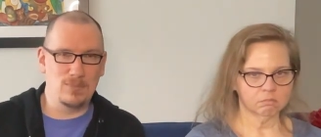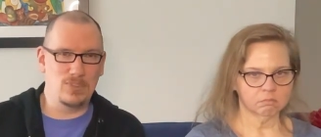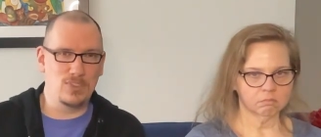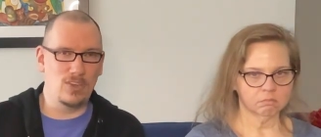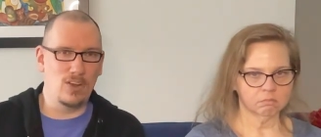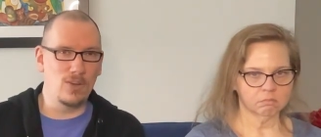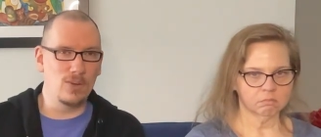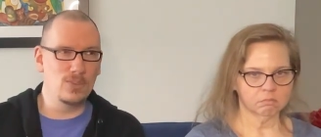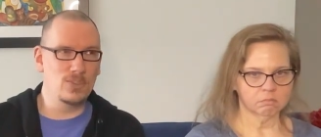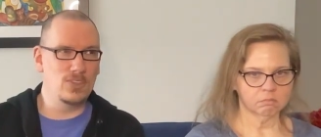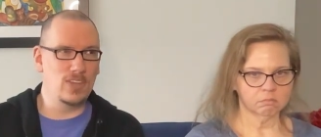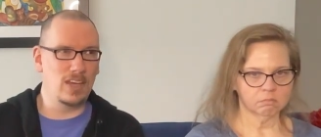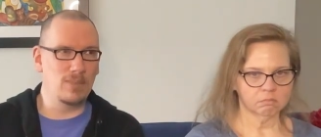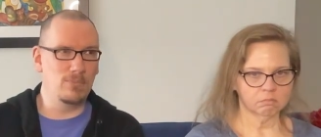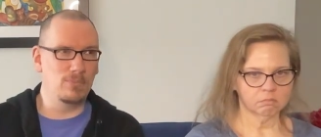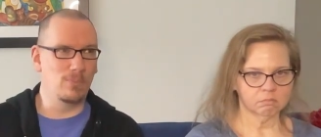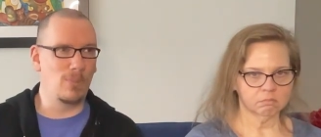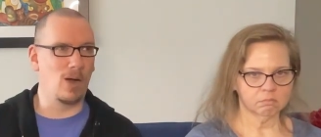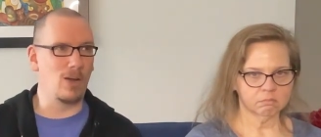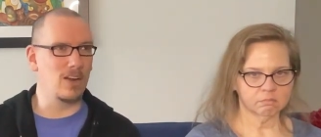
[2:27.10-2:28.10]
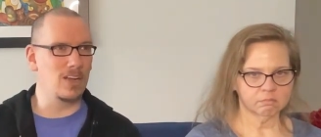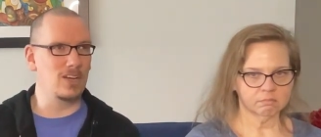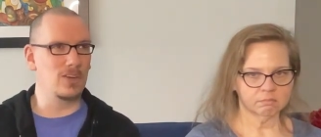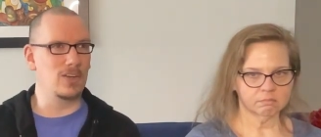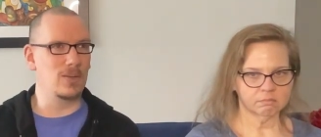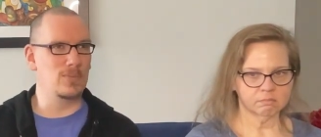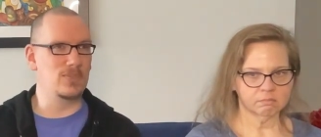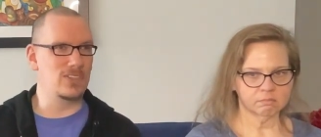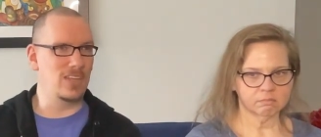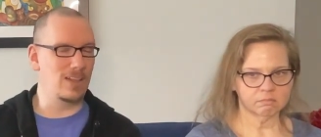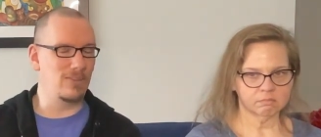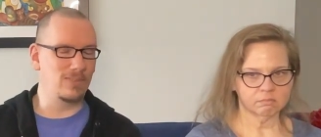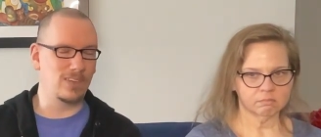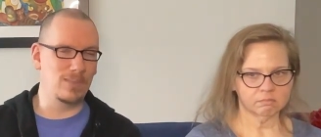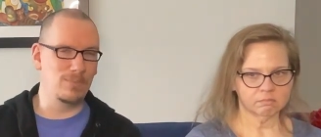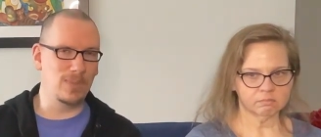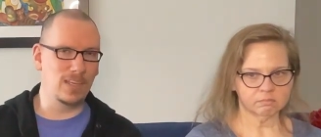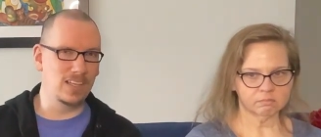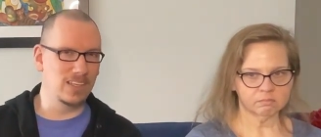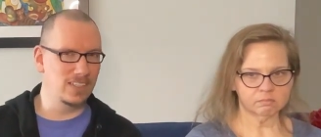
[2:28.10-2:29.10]
Speaker 1: shows that Mario himself
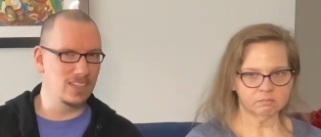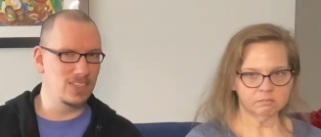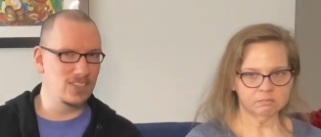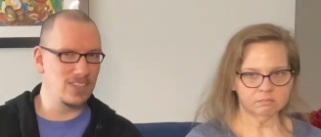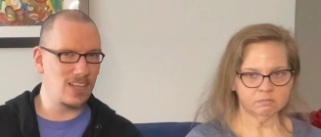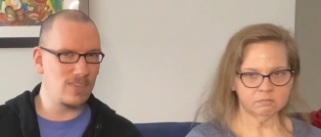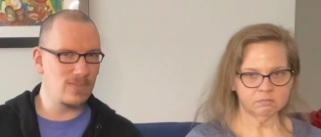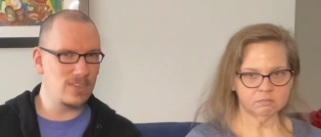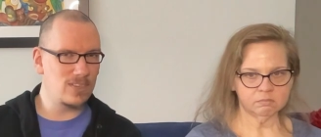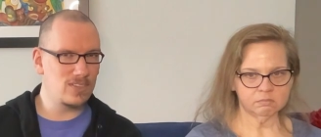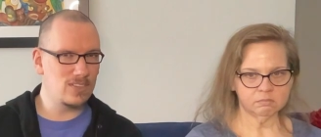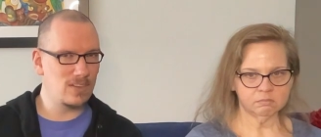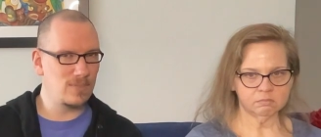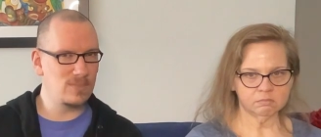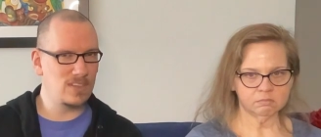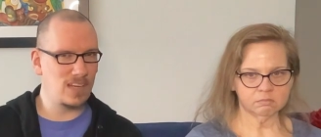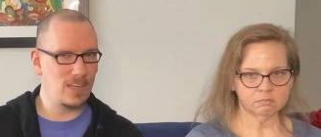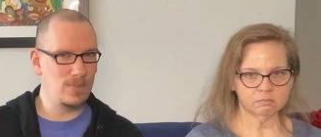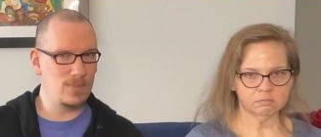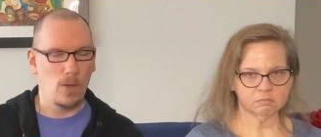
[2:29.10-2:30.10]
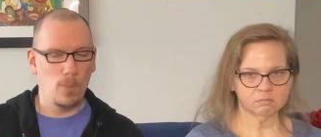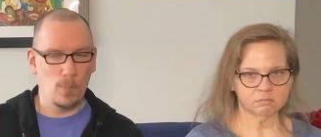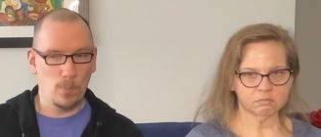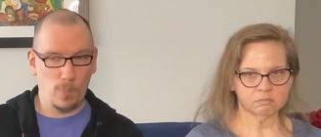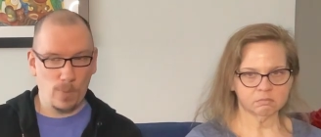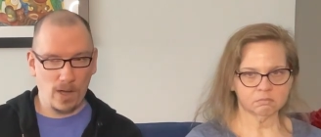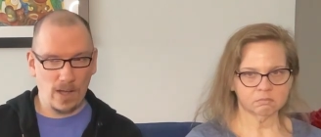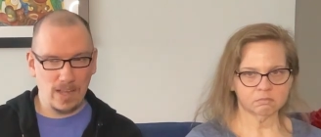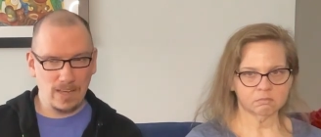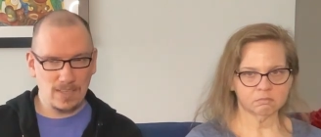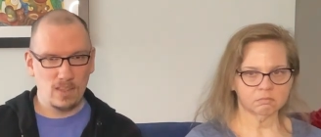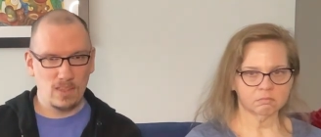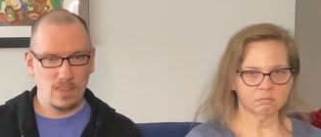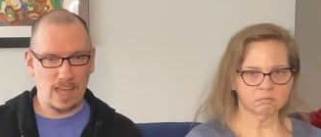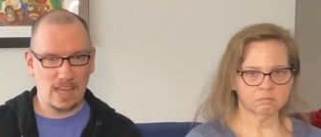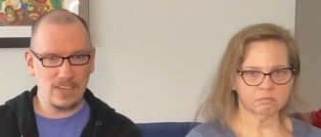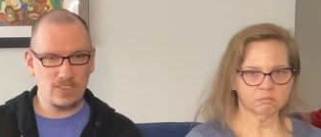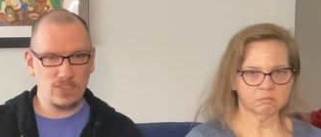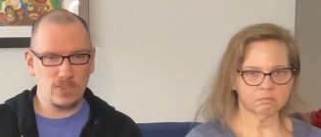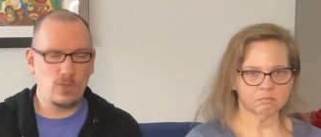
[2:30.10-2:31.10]
can be a little selfish sometimes, but
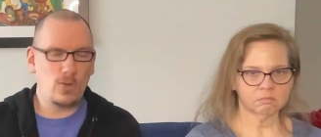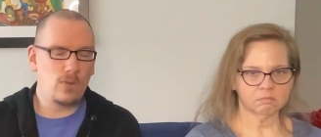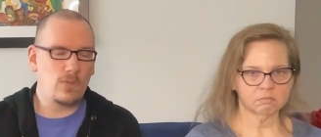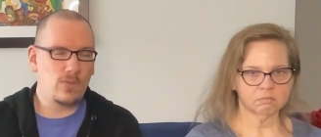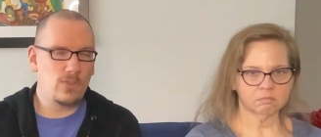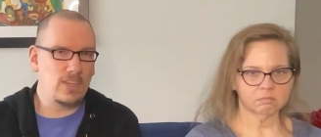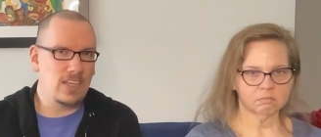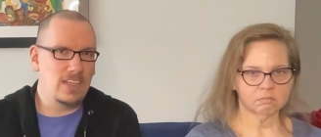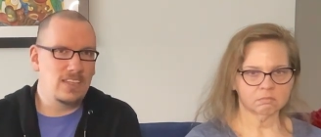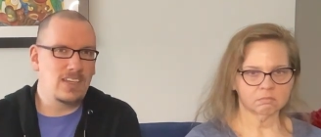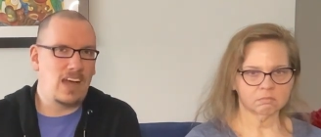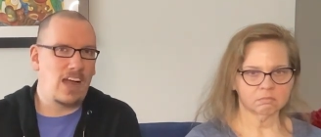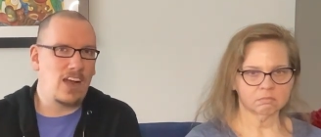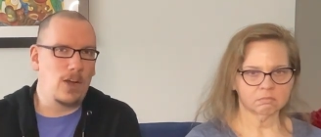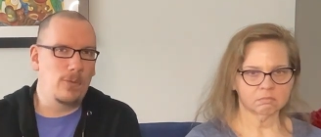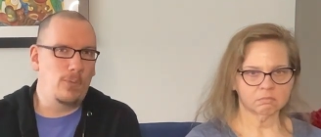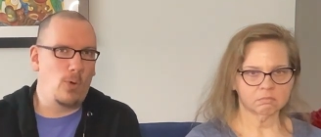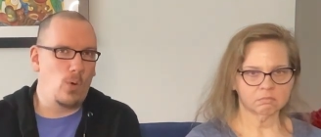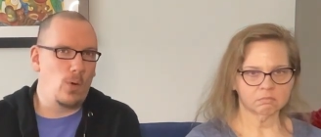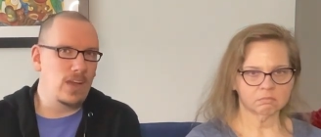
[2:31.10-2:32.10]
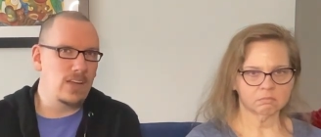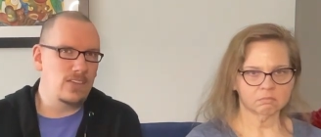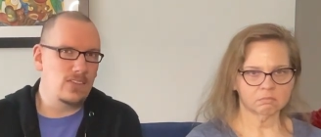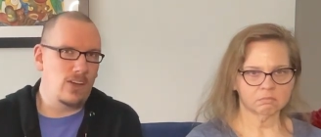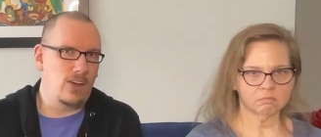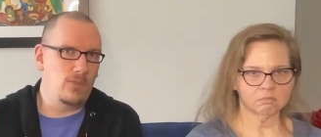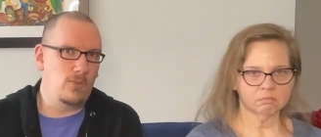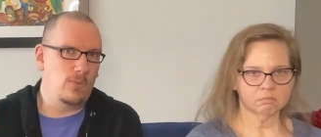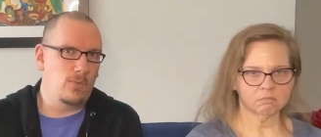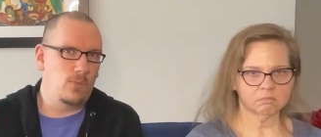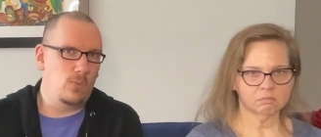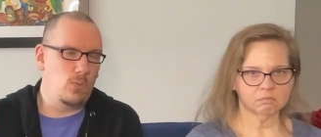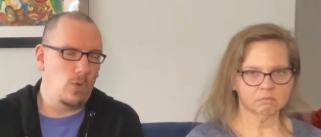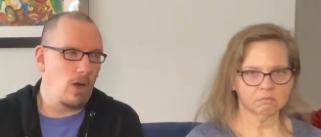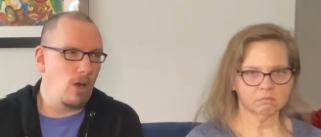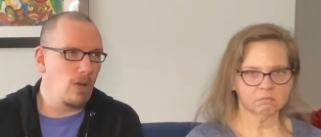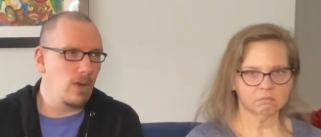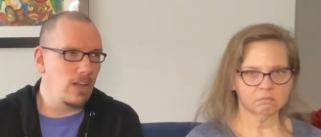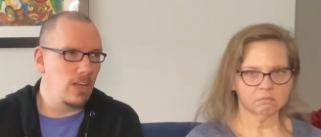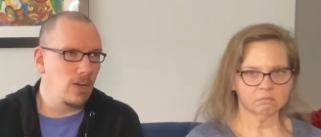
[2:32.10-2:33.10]
that is sort of the entire point of
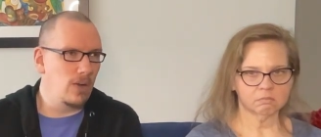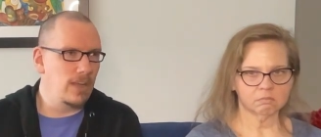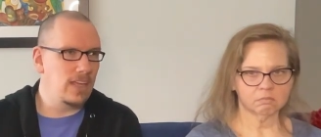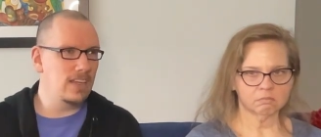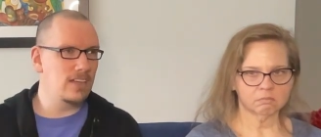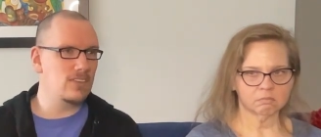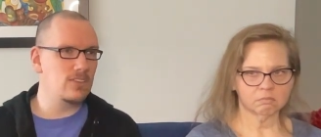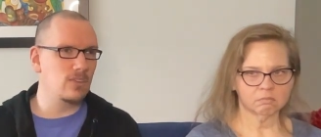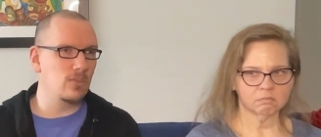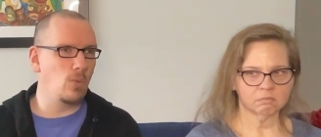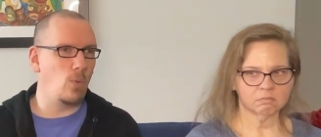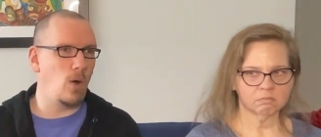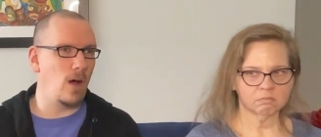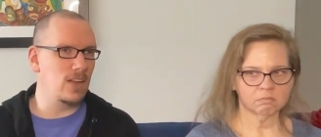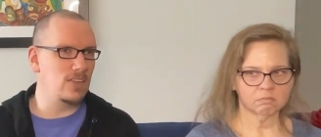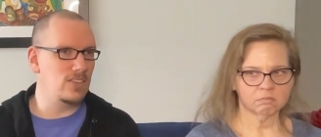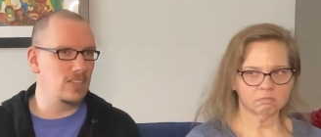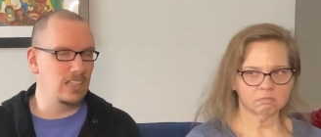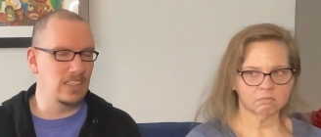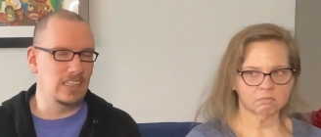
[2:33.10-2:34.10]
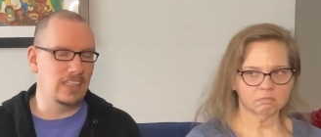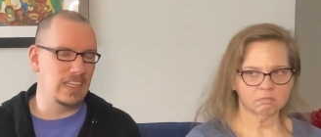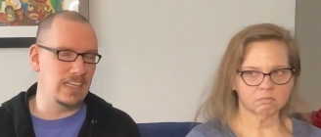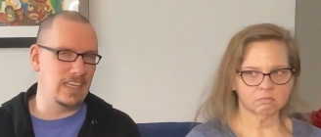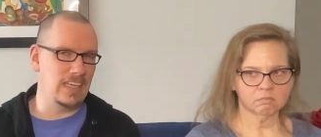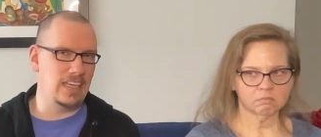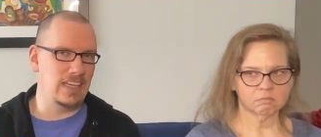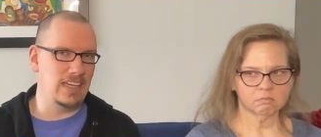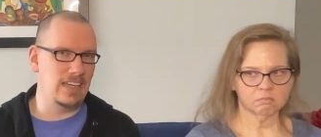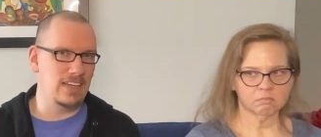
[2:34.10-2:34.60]
Wario. He doesn't want to lead, he